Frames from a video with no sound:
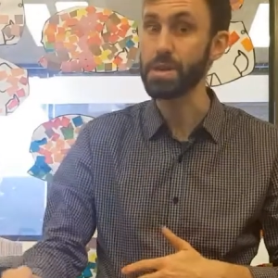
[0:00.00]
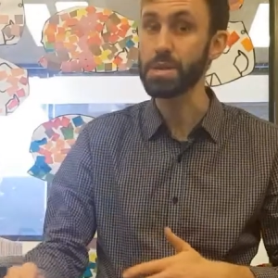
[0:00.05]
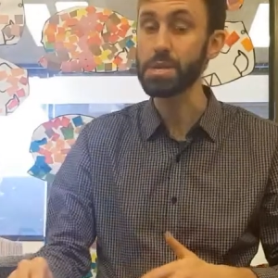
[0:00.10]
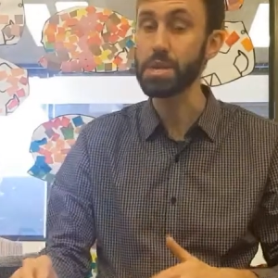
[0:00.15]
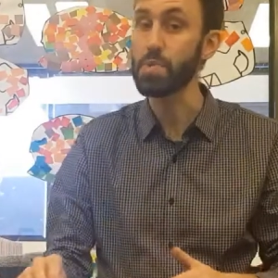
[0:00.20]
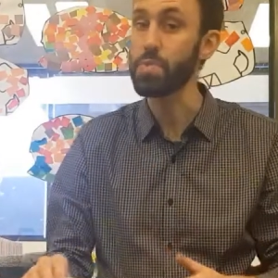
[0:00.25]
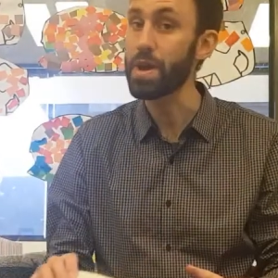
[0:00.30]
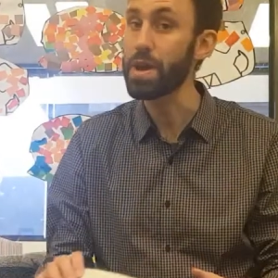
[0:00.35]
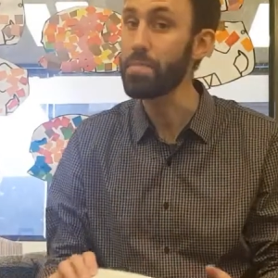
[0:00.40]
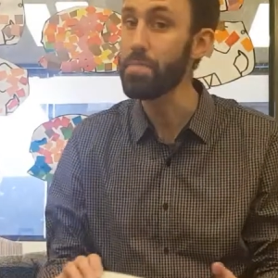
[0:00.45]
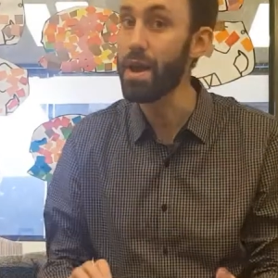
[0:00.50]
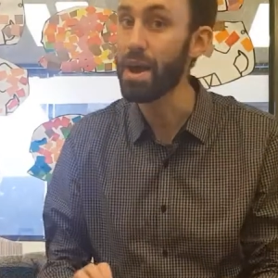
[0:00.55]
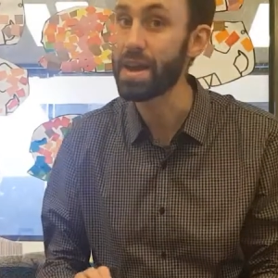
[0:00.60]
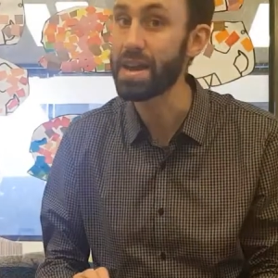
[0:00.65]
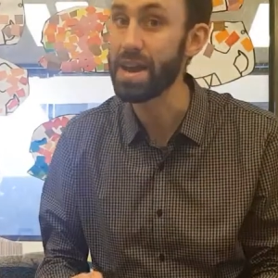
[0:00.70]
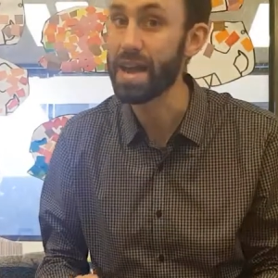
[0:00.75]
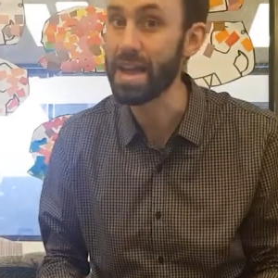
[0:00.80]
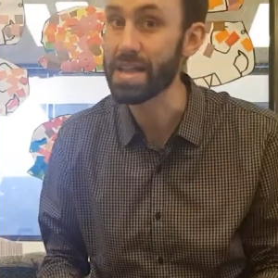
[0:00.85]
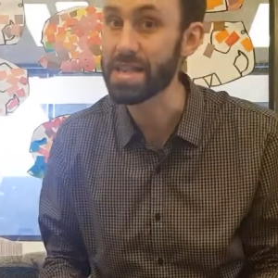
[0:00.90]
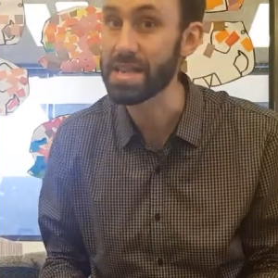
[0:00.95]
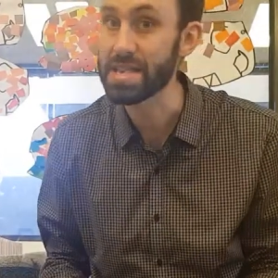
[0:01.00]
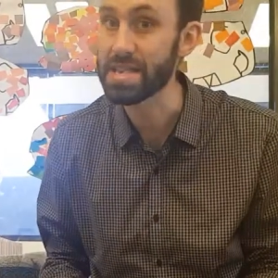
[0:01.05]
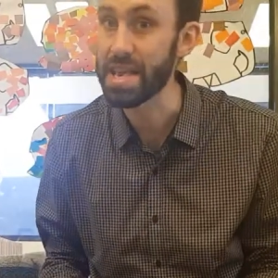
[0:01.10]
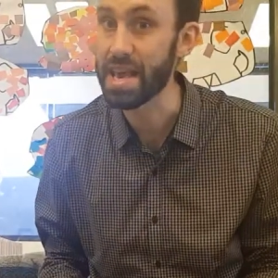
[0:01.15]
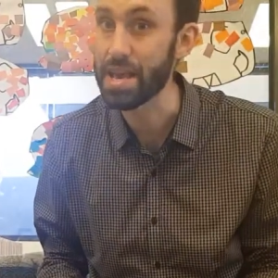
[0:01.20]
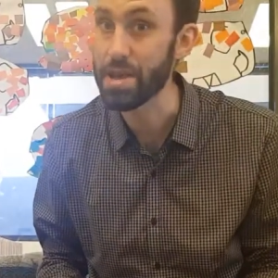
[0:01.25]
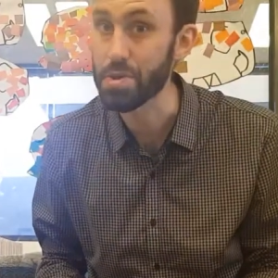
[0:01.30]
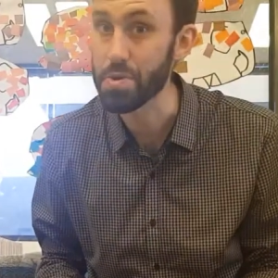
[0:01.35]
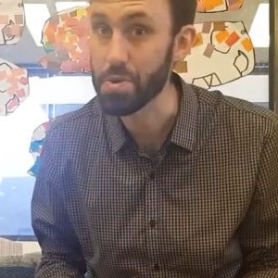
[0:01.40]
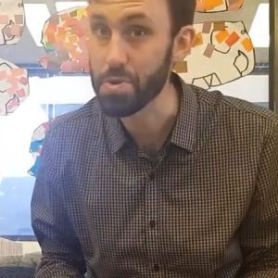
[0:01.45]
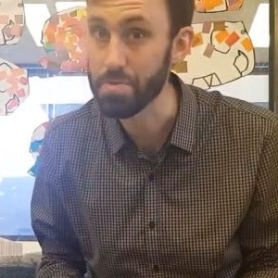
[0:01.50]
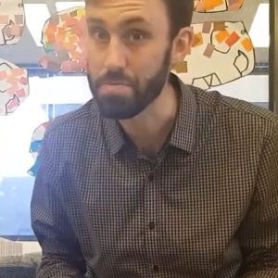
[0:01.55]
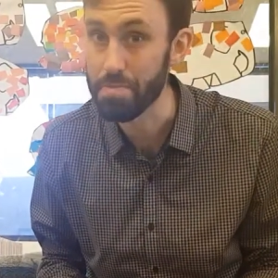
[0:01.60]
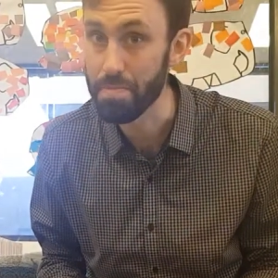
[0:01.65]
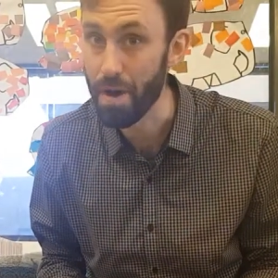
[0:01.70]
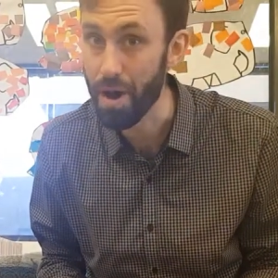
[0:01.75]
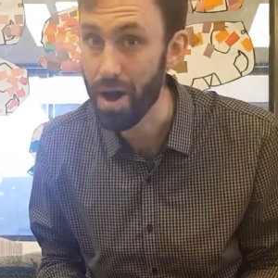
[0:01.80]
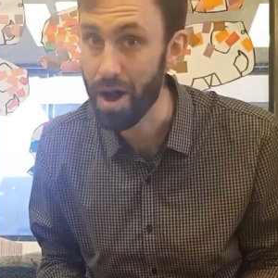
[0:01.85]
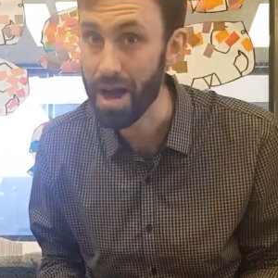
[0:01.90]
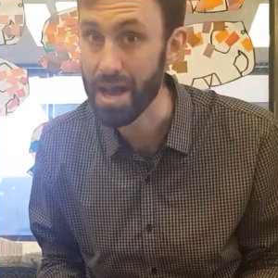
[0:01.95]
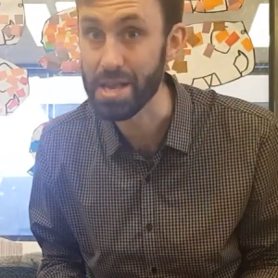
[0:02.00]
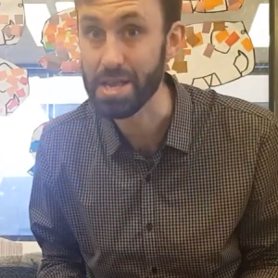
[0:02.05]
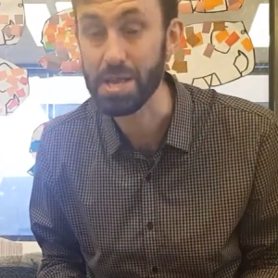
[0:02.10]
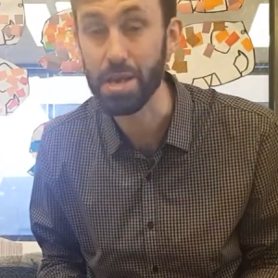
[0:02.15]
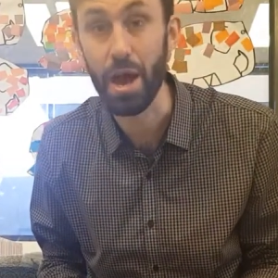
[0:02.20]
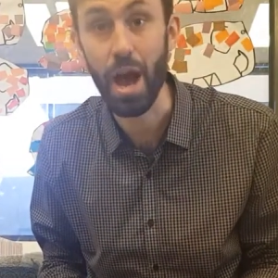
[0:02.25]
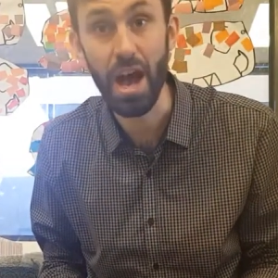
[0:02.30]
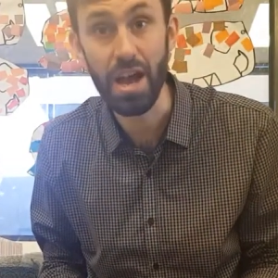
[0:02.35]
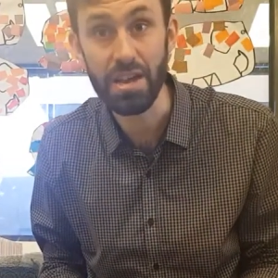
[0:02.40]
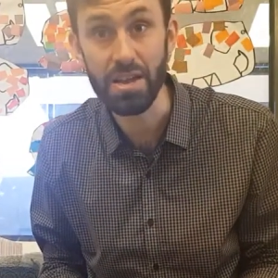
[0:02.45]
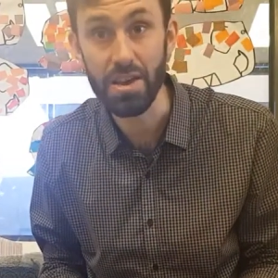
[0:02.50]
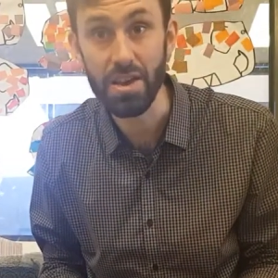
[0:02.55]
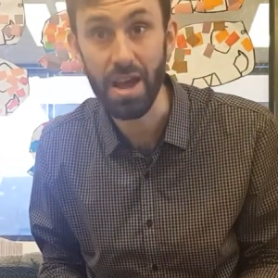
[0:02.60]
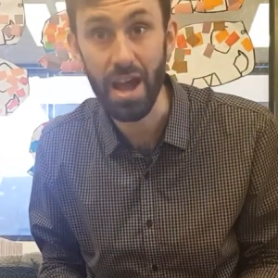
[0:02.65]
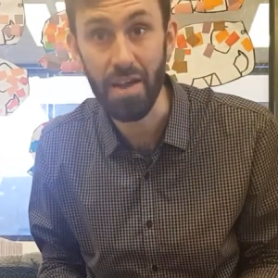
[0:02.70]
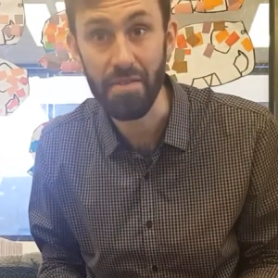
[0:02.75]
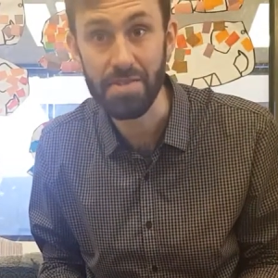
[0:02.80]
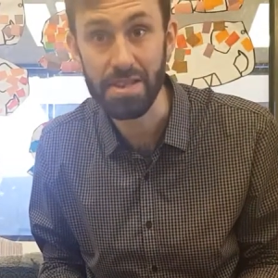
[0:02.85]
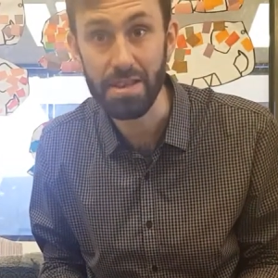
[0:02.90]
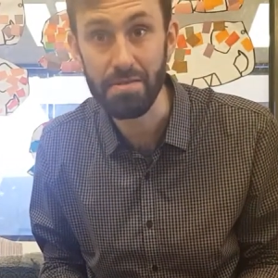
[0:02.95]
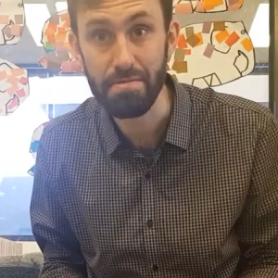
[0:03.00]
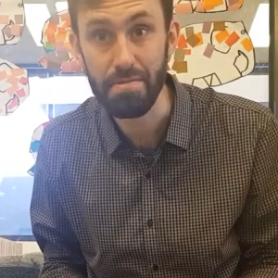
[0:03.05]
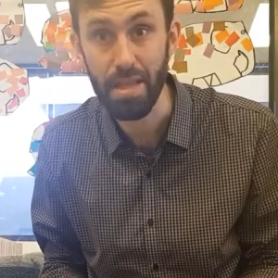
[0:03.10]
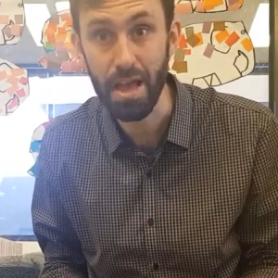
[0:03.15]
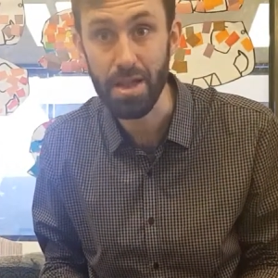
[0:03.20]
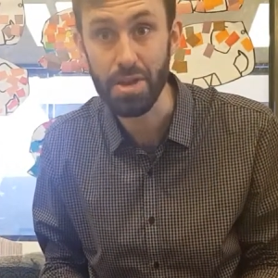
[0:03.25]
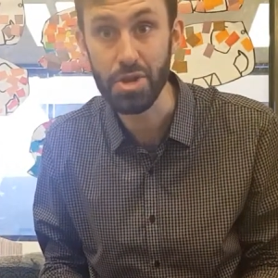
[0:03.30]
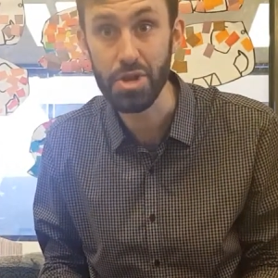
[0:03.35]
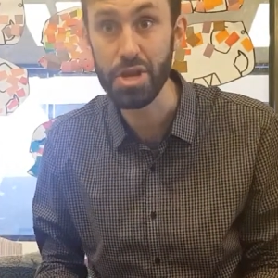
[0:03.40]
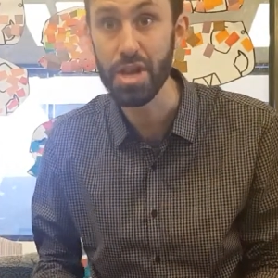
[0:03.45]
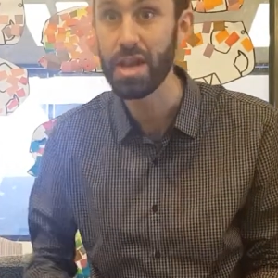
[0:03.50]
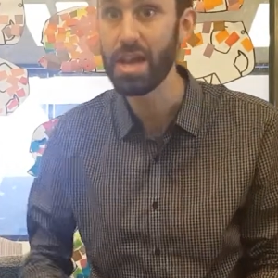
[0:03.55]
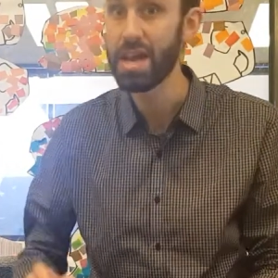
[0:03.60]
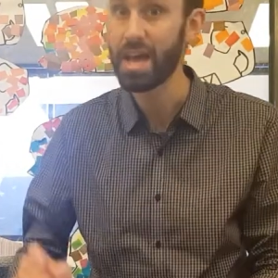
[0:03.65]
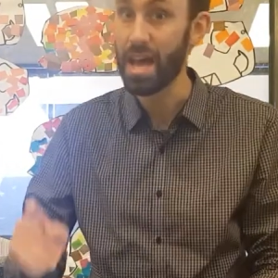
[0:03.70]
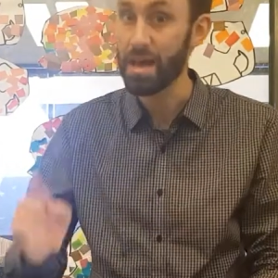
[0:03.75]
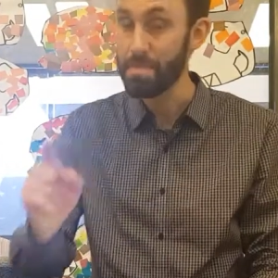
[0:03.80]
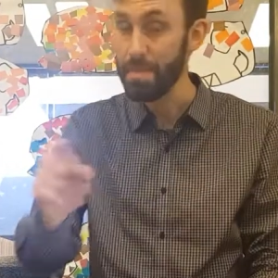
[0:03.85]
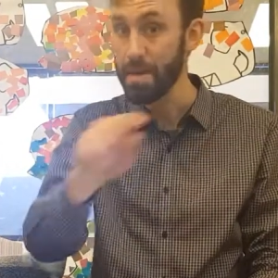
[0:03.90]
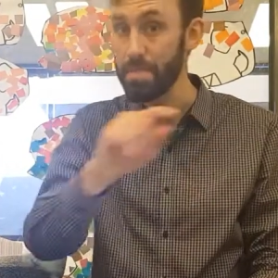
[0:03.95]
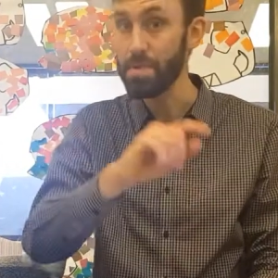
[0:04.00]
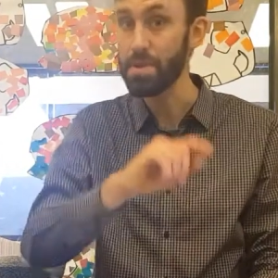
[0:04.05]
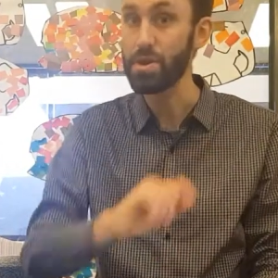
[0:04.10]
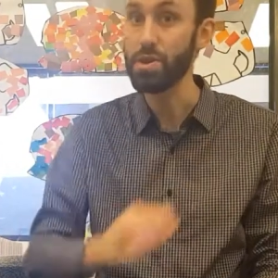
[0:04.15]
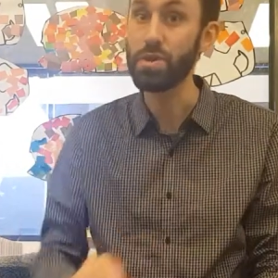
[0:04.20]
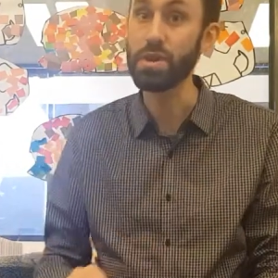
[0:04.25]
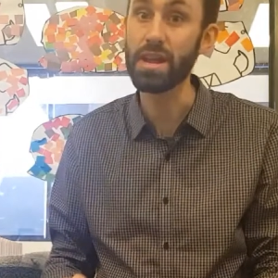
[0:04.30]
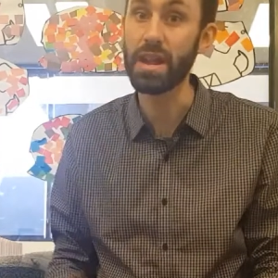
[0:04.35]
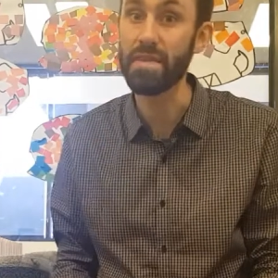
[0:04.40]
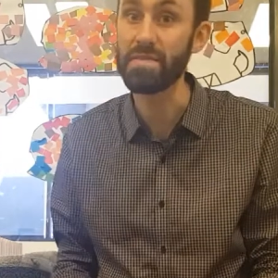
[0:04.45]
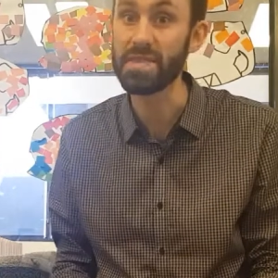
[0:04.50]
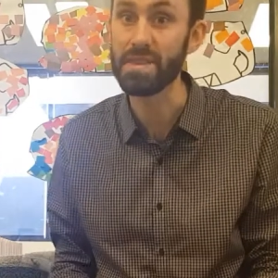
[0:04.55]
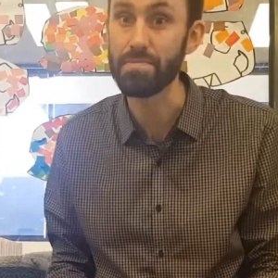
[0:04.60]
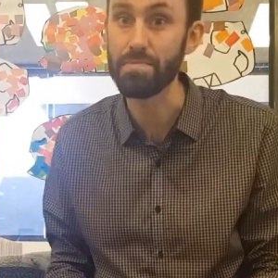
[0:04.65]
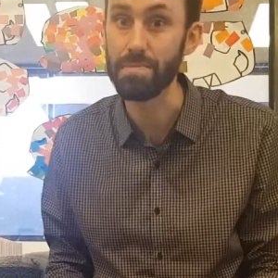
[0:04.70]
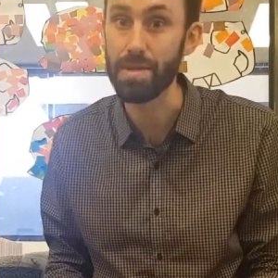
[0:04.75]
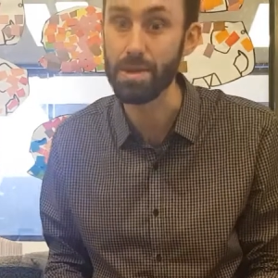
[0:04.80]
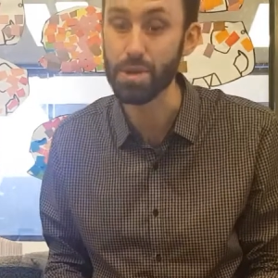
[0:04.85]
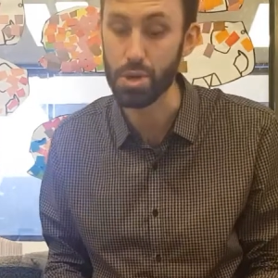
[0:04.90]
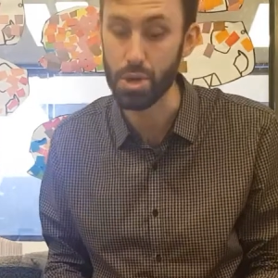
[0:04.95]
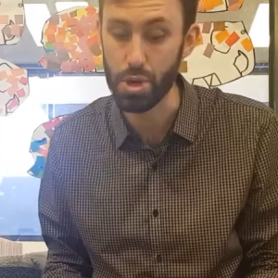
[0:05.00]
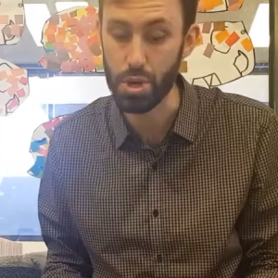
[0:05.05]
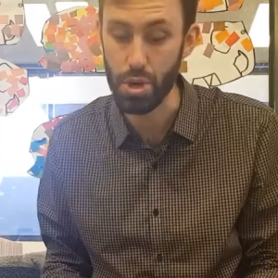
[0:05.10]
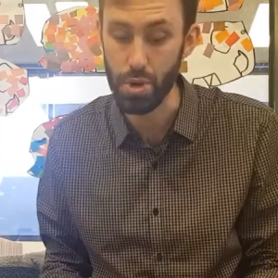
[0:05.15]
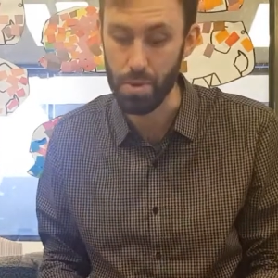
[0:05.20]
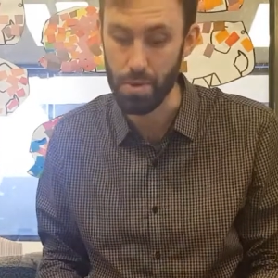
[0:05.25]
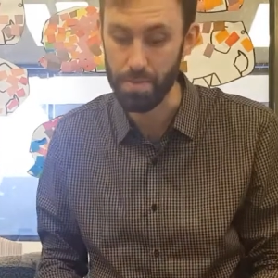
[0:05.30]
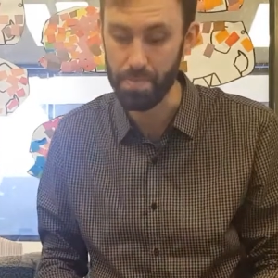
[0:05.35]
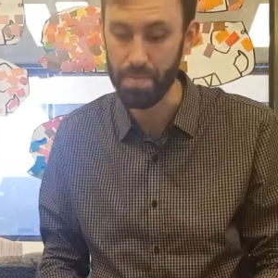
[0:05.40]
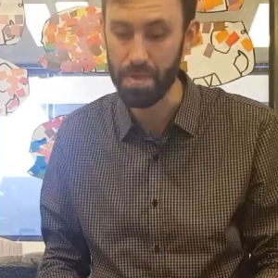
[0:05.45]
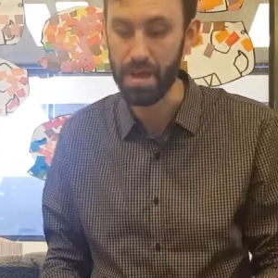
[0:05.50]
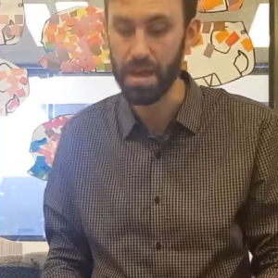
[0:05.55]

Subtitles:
so we might need to say goodbye so I can go have some lunch, and maybe you can have some lunch too.